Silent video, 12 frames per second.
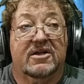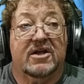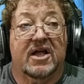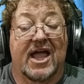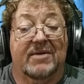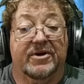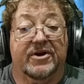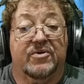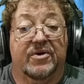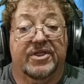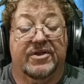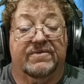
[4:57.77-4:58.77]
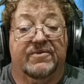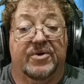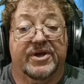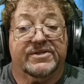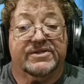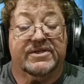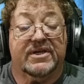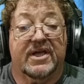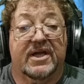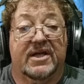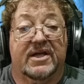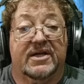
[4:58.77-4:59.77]
am recording their voice
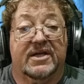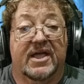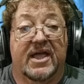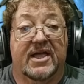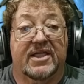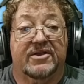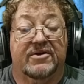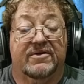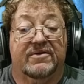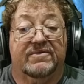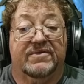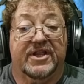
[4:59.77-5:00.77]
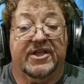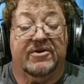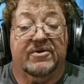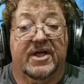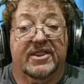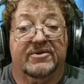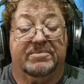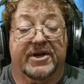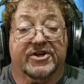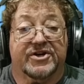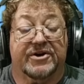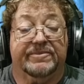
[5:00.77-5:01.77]
and their video and their
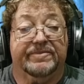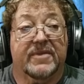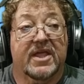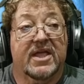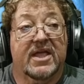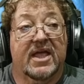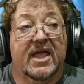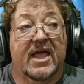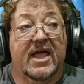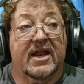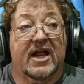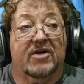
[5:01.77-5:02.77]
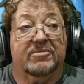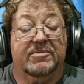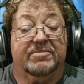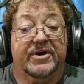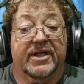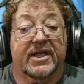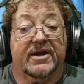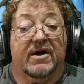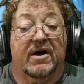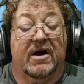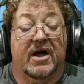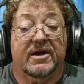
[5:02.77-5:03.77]
picture, and I'll be putting it
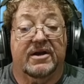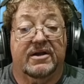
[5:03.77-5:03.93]
on